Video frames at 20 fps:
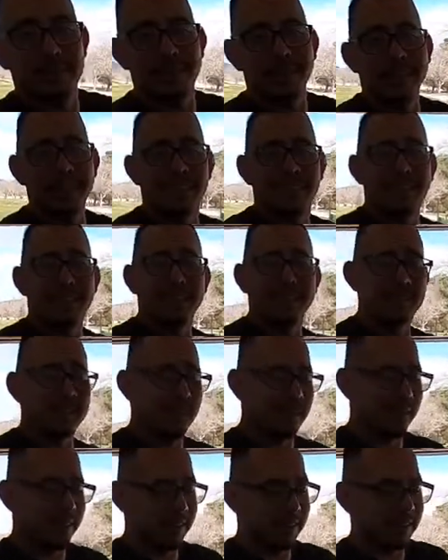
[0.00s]
it's like three
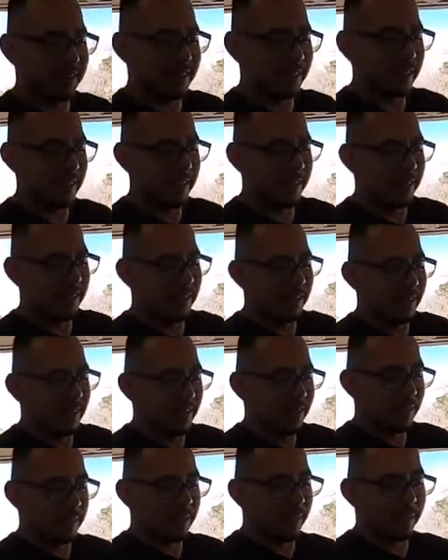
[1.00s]
stories. It's
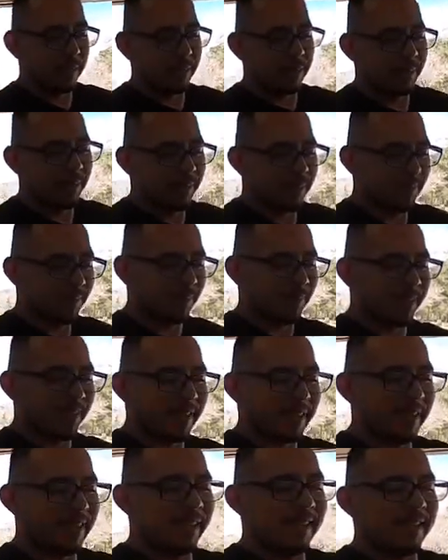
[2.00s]
pretty cool.
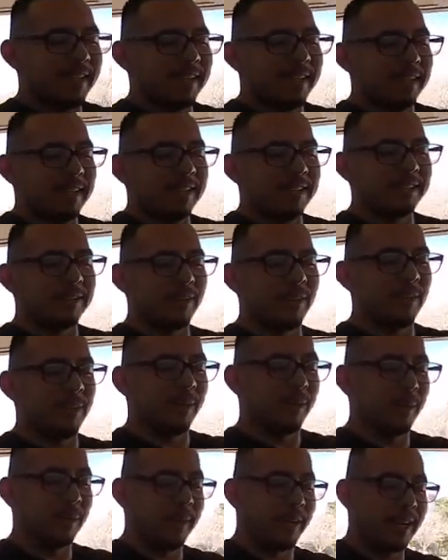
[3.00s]
So
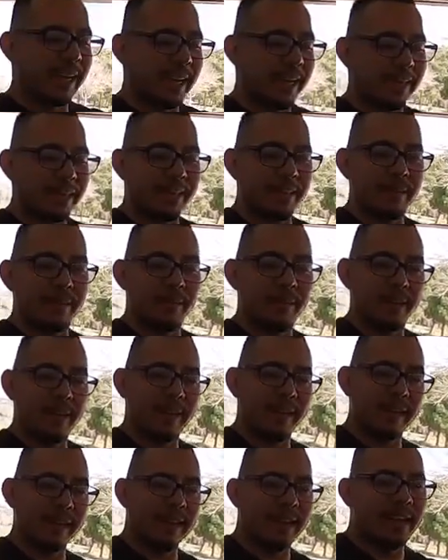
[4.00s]
we get there and we're
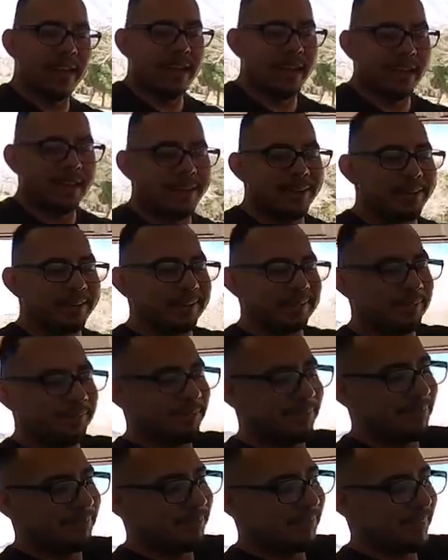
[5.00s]
like, yay,
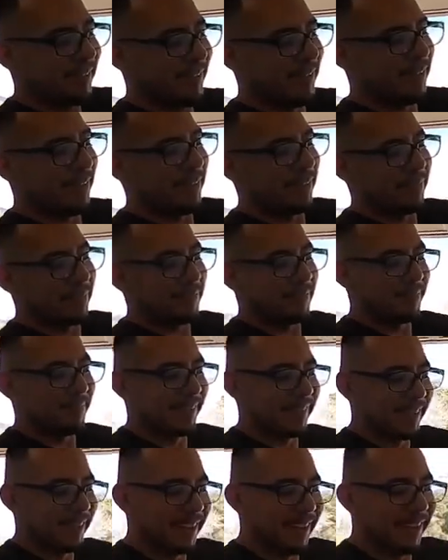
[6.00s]
you know.
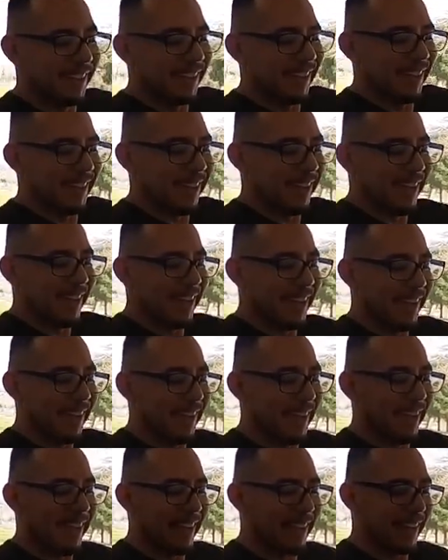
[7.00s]

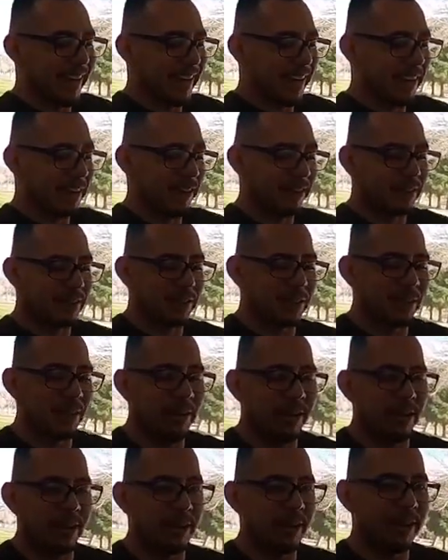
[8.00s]
And I close the
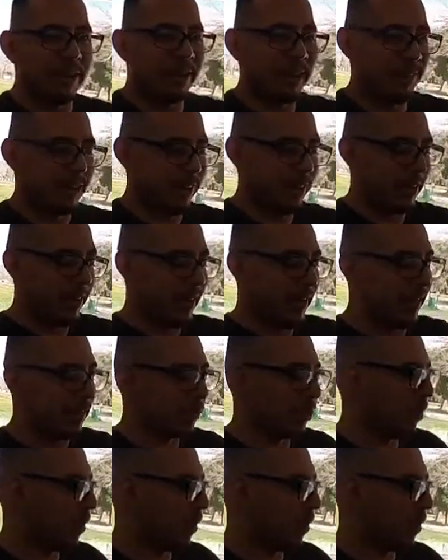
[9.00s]
door as we're